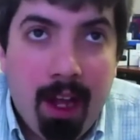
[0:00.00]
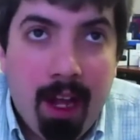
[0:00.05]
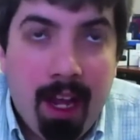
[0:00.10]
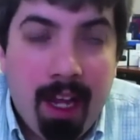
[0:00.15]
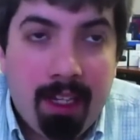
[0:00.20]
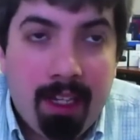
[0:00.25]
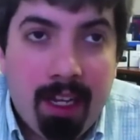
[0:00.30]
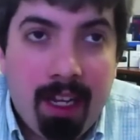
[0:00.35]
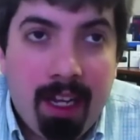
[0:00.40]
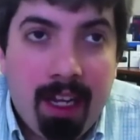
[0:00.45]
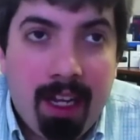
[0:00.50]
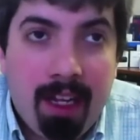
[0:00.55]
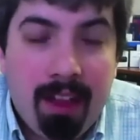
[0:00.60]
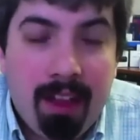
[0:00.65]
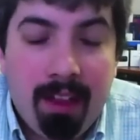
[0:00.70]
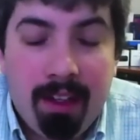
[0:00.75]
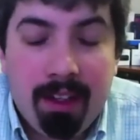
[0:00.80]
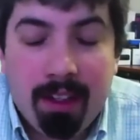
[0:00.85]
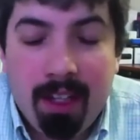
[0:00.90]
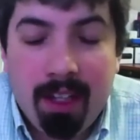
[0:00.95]
There's
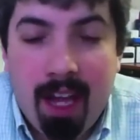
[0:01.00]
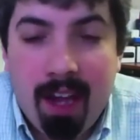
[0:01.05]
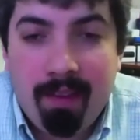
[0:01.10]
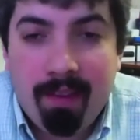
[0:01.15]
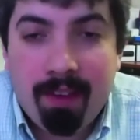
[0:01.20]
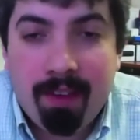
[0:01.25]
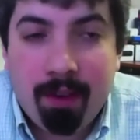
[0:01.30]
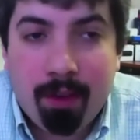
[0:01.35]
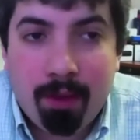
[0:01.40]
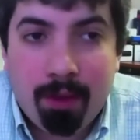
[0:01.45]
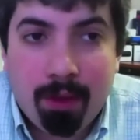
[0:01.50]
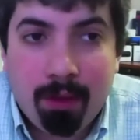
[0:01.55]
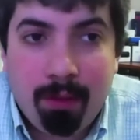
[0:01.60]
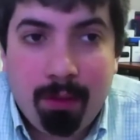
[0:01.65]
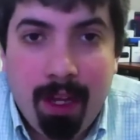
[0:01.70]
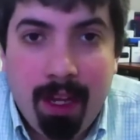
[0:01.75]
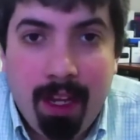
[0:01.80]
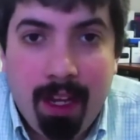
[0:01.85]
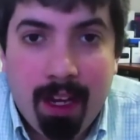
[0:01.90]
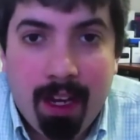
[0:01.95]
a lot of social
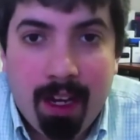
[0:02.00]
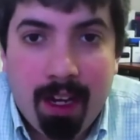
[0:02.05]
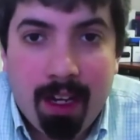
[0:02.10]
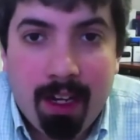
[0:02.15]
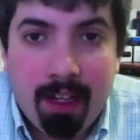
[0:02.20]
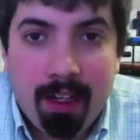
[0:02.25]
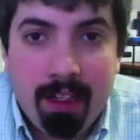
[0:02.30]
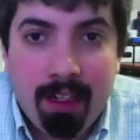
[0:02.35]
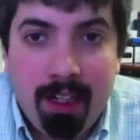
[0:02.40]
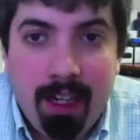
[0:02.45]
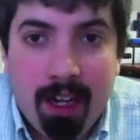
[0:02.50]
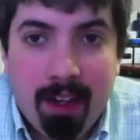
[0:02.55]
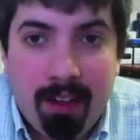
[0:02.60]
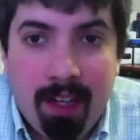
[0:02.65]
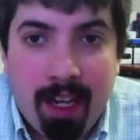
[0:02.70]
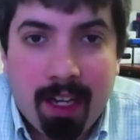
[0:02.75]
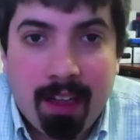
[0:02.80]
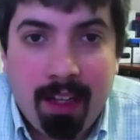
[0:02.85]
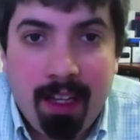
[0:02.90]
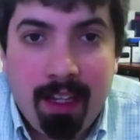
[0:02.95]
media,
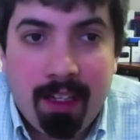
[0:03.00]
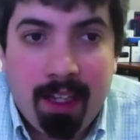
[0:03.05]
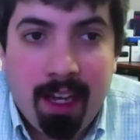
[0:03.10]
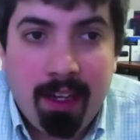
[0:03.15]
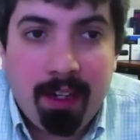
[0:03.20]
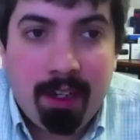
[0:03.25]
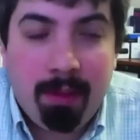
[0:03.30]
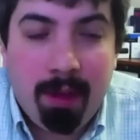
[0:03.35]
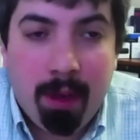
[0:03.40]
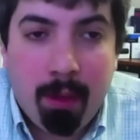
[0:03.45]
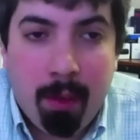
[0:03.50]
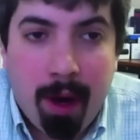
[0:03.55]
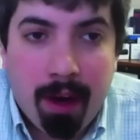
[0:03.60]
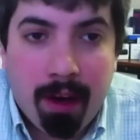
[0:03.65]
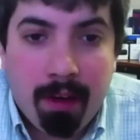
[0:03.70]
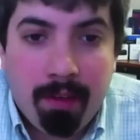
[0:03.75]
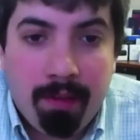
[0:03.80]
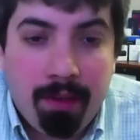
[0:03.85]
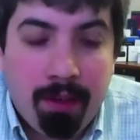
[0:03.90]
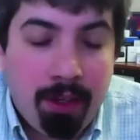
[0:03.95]
techniques that you should be
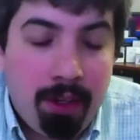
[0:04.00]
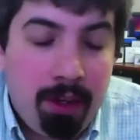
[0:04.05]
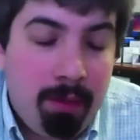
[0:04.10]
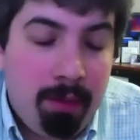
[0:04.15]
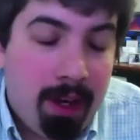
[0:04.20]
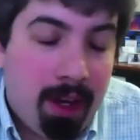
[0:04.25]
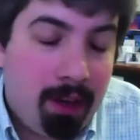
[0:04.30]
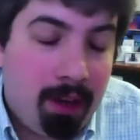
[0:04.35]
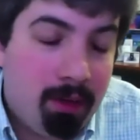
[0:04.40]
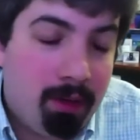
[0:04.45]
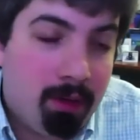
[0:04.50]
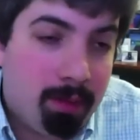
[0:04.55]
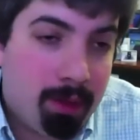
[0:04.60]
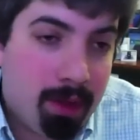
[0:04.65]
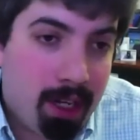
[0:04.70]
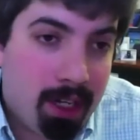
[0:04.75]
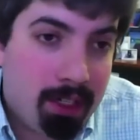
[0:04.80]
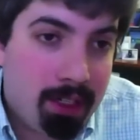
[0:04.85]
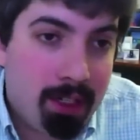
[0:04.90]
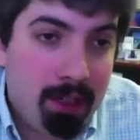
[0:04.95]
aware of. Should you be on Google
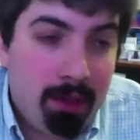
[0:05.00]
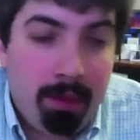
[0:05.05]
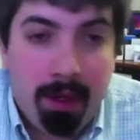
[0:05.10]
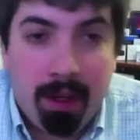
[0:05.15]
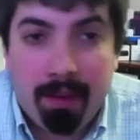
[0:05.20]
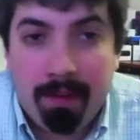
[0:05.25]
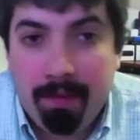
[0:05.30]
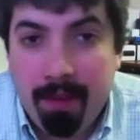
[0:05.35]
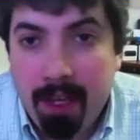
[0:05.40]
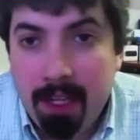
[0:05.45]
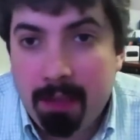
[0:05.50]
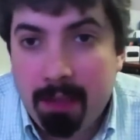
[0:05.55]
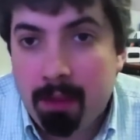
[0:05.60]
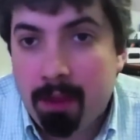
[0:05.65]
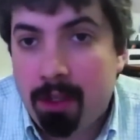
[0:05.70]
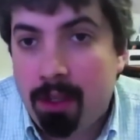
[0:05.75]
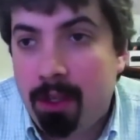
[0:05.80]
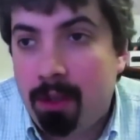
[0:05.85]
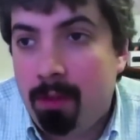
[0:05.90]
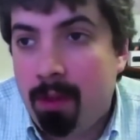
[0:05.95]
Plus? Should you be on
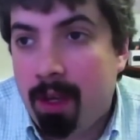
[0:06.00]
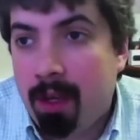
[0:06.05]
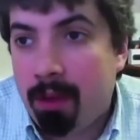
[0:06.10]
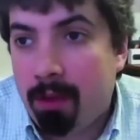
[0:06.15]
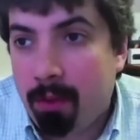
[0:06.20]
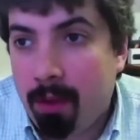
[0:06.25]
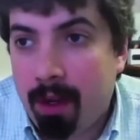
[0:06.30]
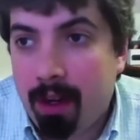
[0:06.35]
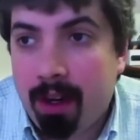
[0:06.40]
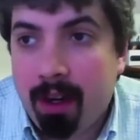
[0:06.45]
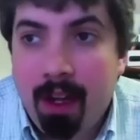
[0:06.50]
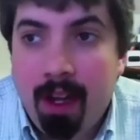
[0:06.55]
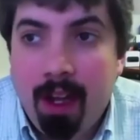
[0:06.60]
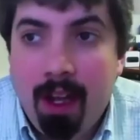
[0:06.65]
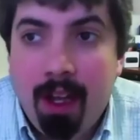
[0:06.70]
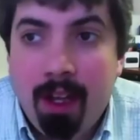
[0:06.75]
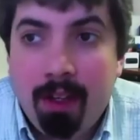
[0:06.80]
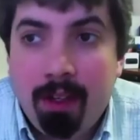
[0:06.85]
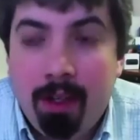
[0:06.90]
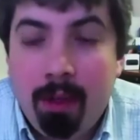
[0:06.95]
Facebook? Should you be on Twitter?
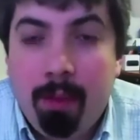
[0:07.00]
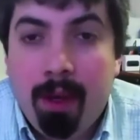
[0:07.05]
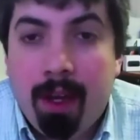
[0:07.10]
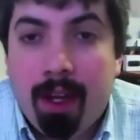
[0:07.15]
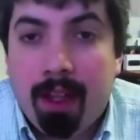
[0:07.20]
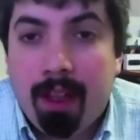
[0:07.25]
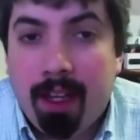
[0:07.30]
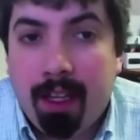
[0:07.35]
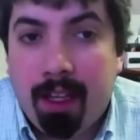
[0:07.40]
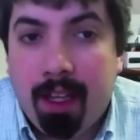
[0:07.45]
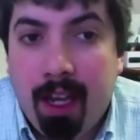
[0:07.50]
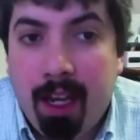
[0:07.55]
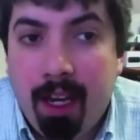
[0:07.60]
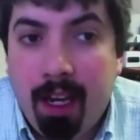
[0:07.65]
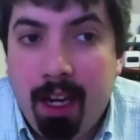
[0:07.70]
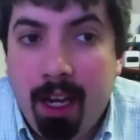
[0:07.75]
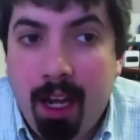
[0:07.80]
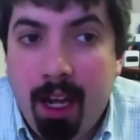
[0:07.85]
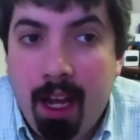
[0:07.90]
Should you be on LinkedIn?